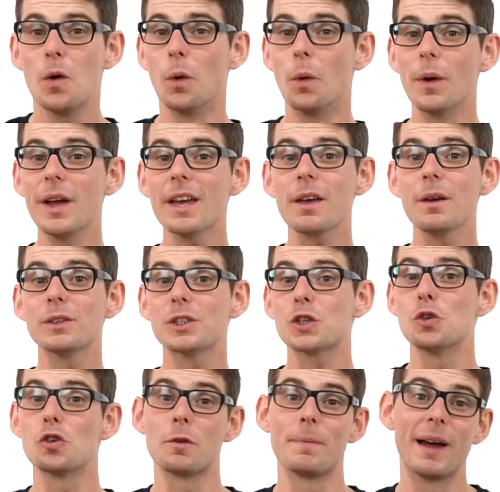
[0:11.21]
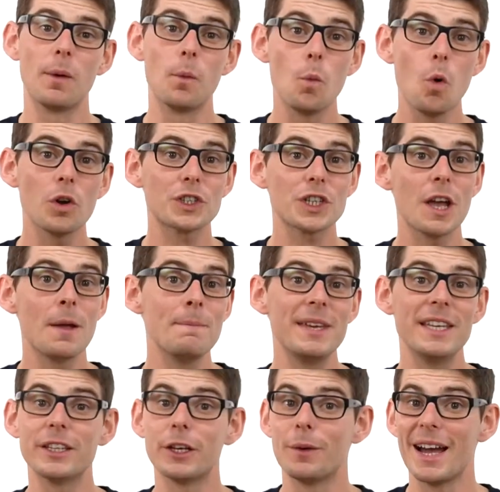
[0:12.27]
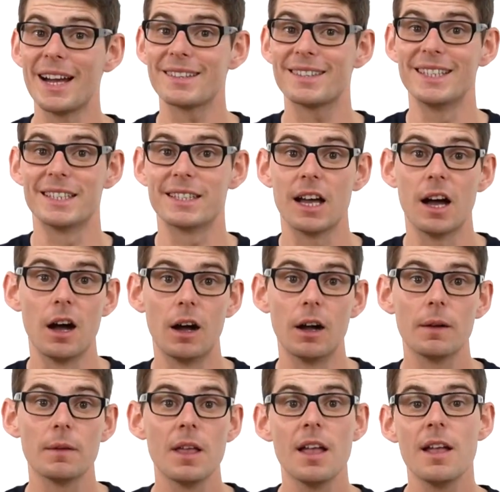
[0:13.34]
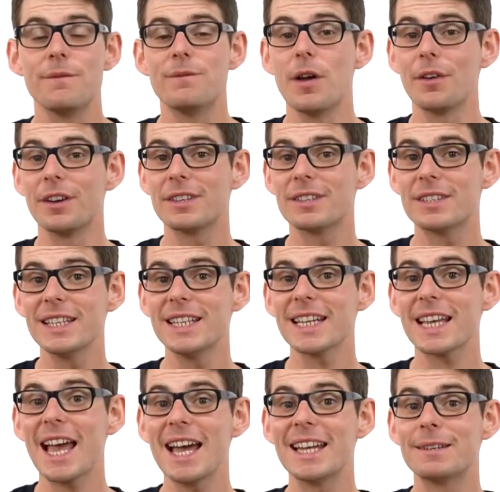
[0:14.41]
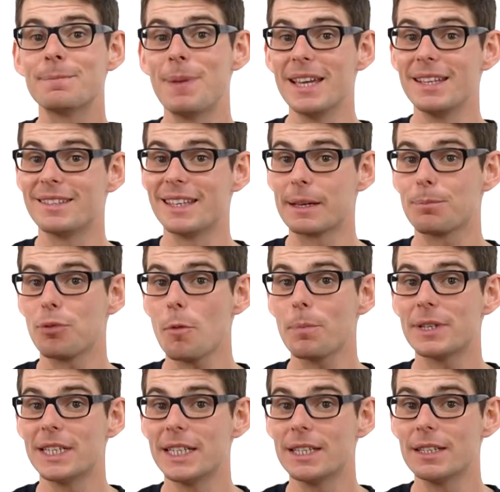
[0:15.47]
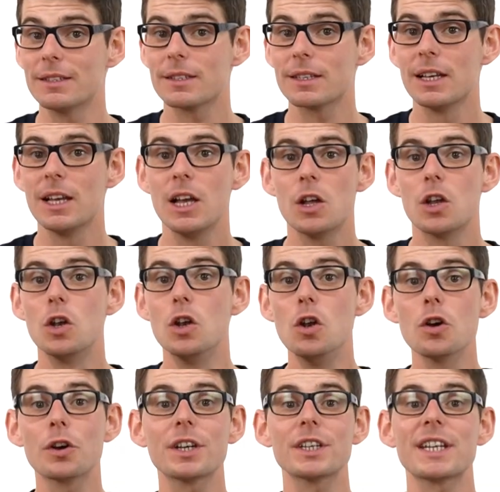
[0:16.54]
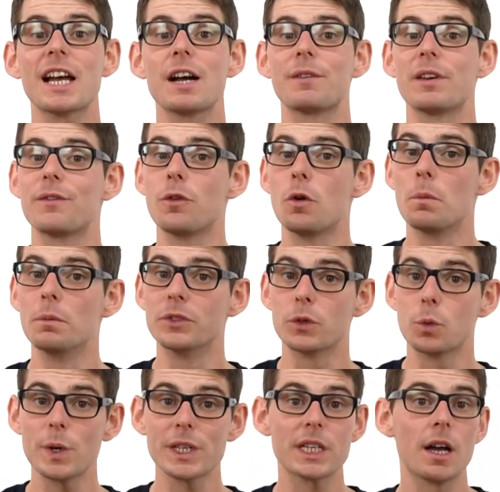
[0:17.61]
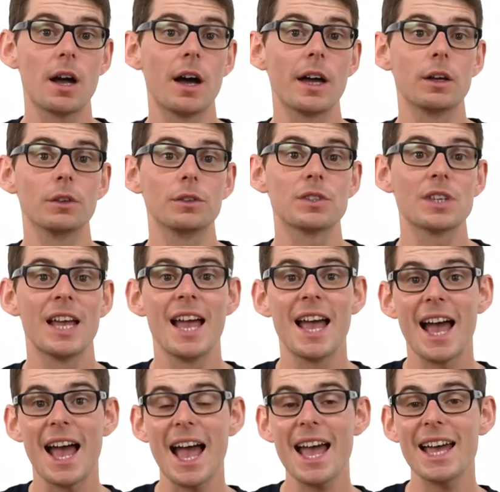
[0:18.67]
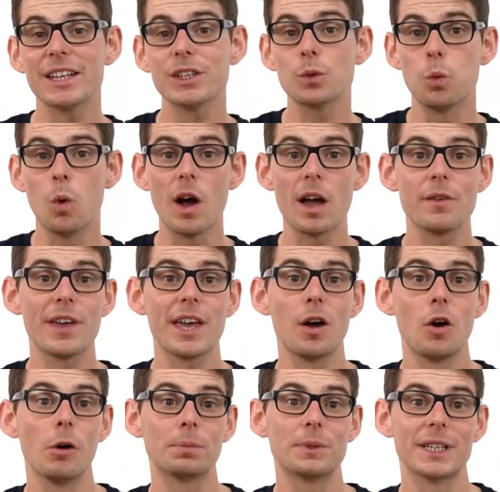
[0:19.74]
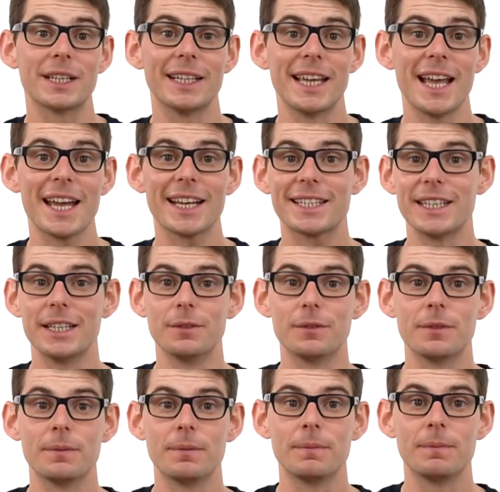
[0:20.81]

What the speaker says: We're going to talk about what amino acids are, their acidic and basic properties, look at how they form zwitterions, and why they are optically active.